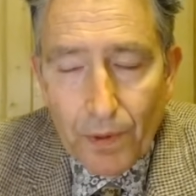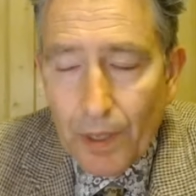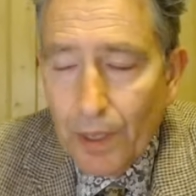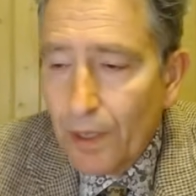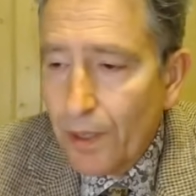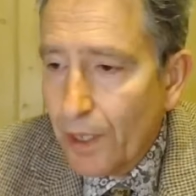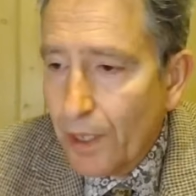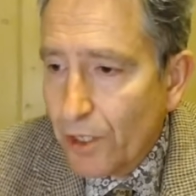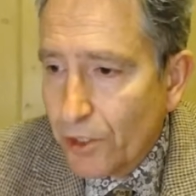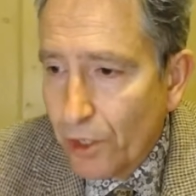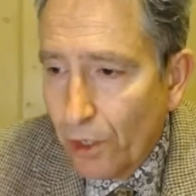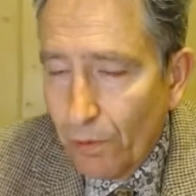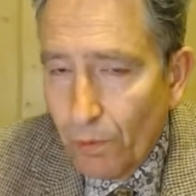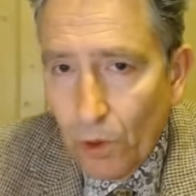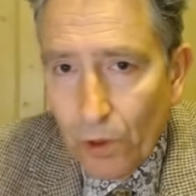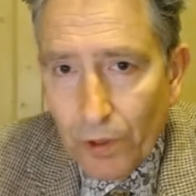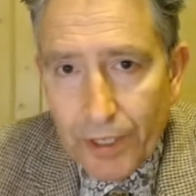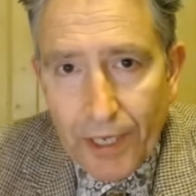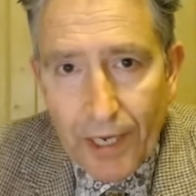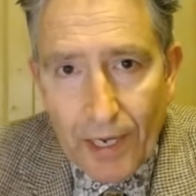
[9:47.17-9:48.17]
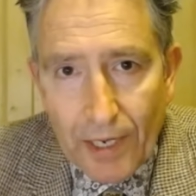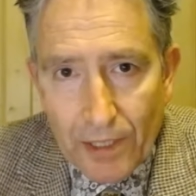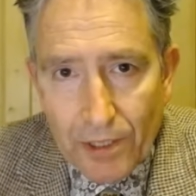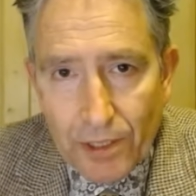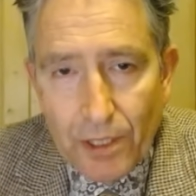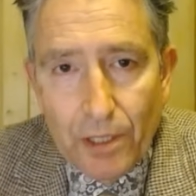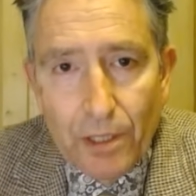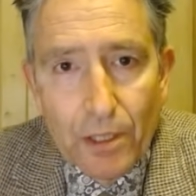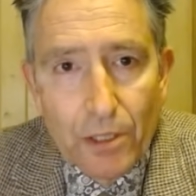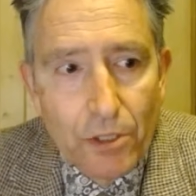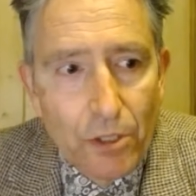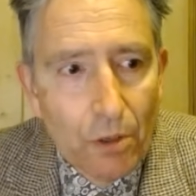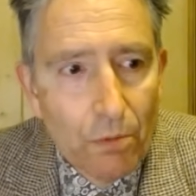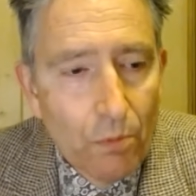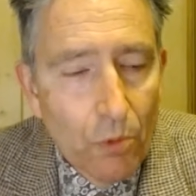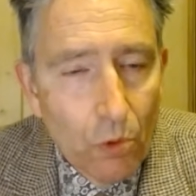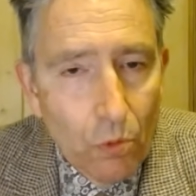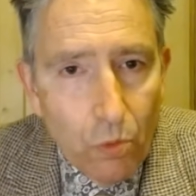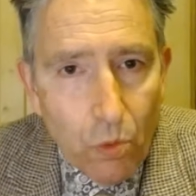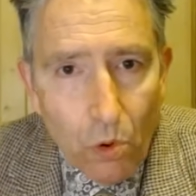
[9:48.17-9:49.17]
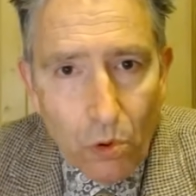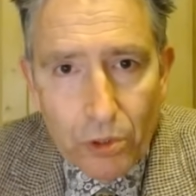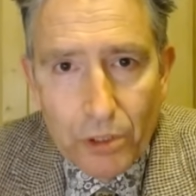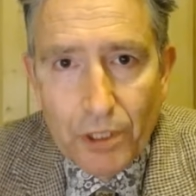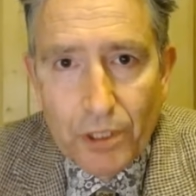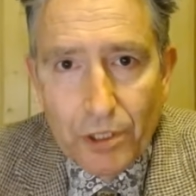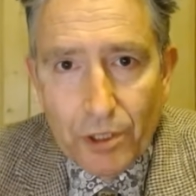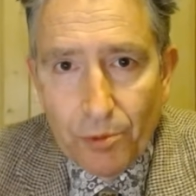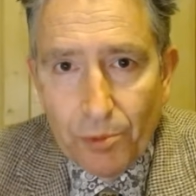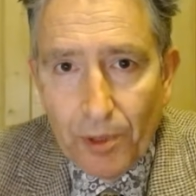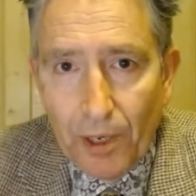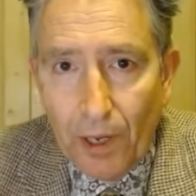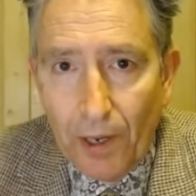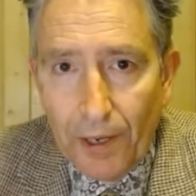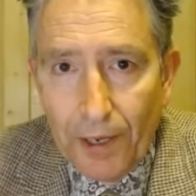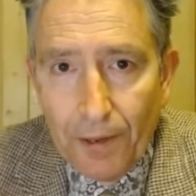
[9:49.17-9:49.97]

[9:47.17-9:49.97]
There's no more gas. There's no more water supply.